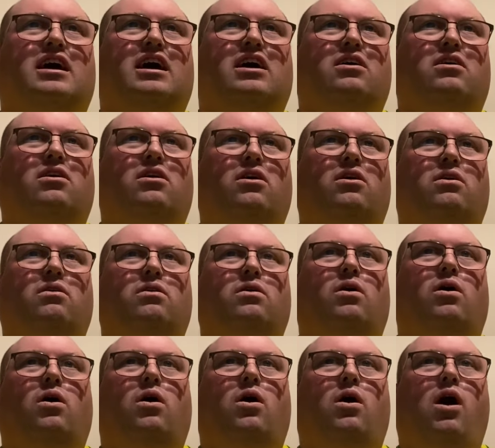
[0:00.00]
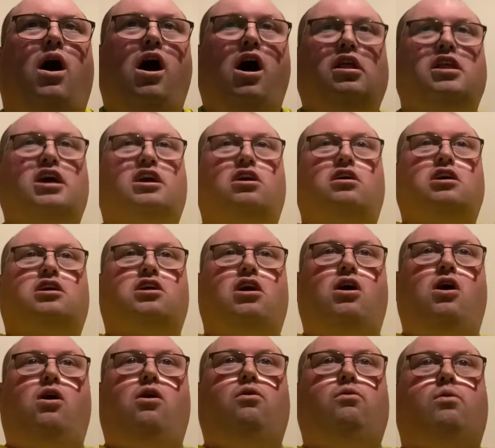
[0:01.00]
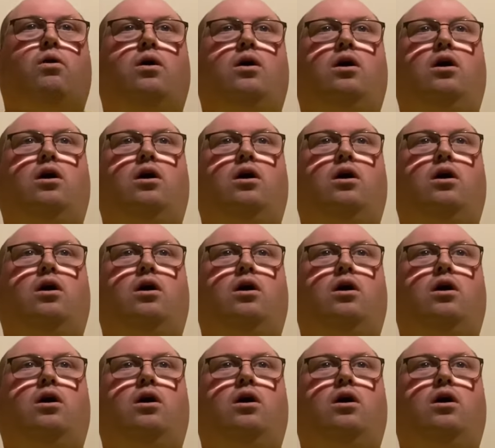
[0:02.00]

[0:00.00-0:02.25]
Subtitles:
Oh, they got a goal!